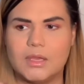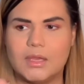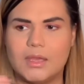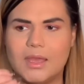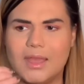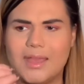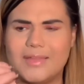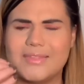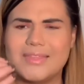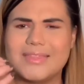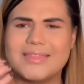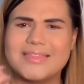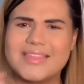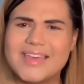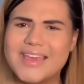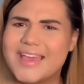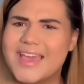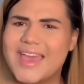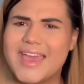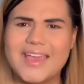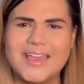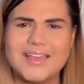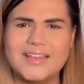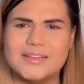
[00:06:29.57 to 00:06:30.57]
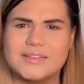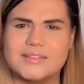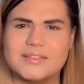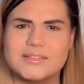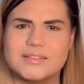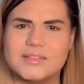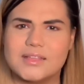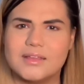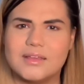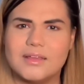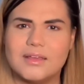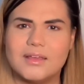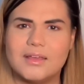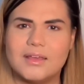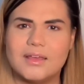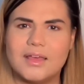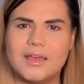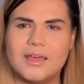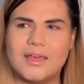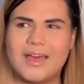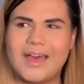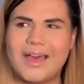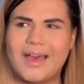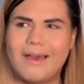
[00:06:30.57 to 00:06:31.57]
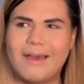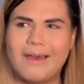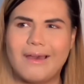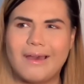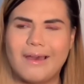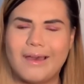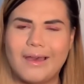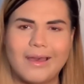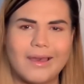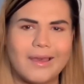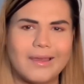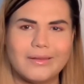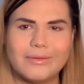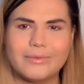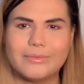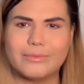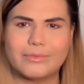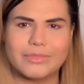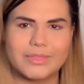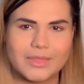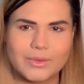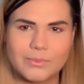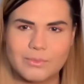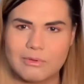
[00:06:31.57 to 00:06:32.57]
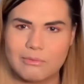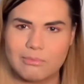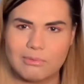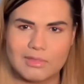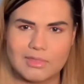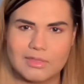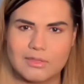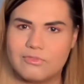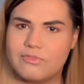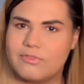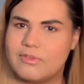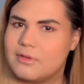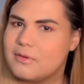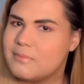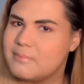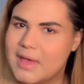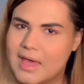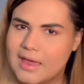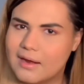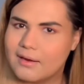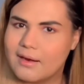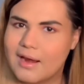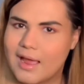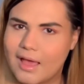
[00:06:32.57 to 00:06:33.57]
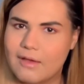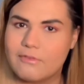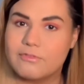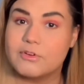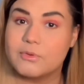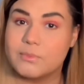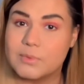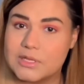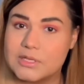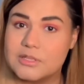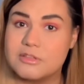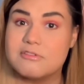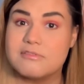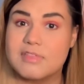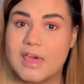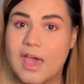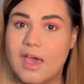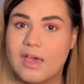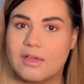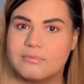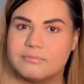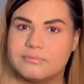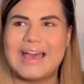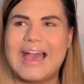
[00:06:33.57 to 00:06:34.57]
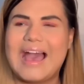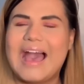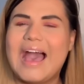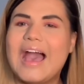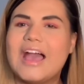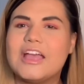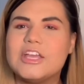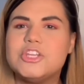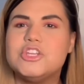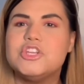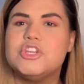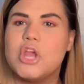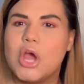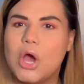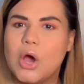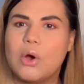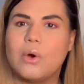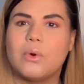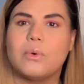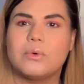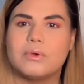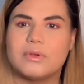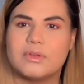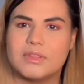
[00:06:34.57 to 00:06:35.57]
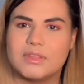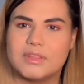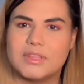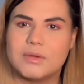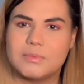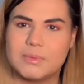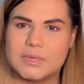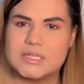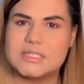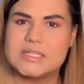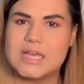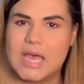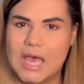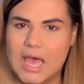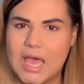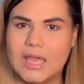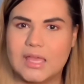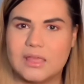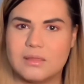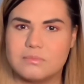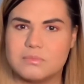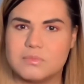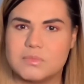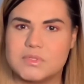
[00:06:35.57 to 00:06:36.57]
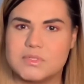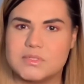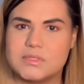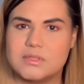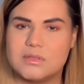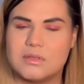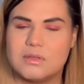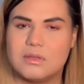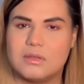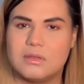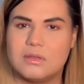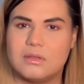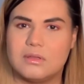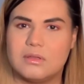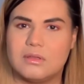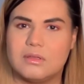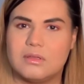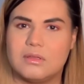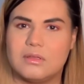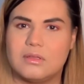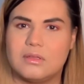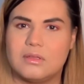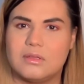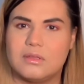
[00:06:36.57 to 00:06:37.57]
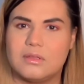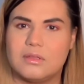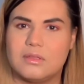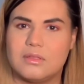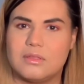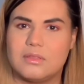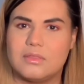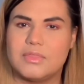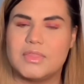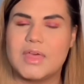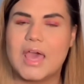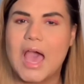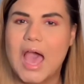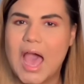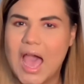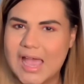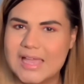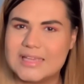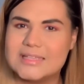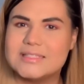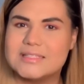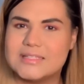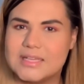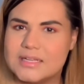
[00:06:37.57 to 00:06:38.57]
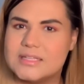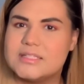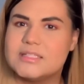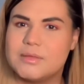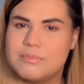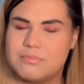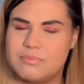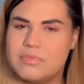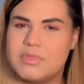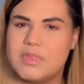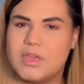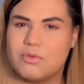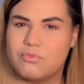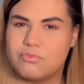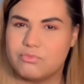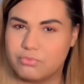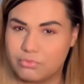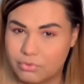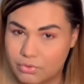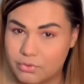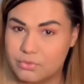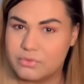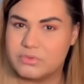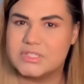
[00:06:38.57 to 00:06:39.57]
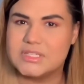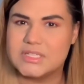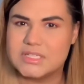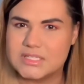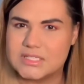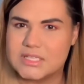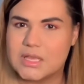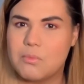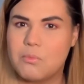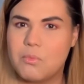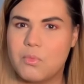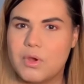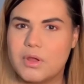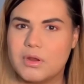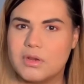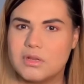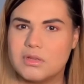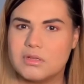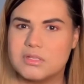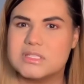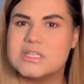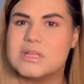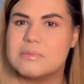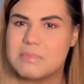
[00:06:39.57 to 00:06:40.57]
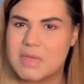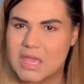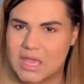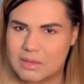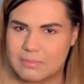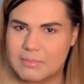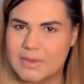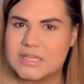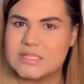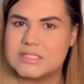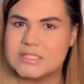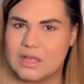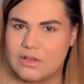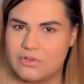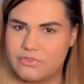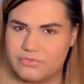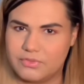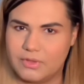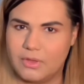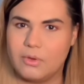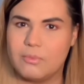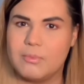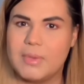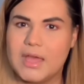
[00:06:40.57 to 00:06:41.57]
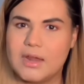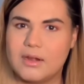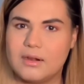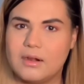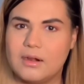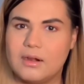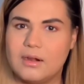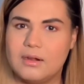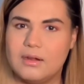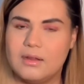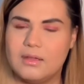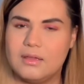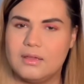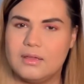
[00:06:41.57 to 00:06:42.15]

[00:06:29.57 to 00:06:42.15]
And the thing is, I don't think we really feel better after we do that. I know there were times that I said something rude to someone to make myself feel better,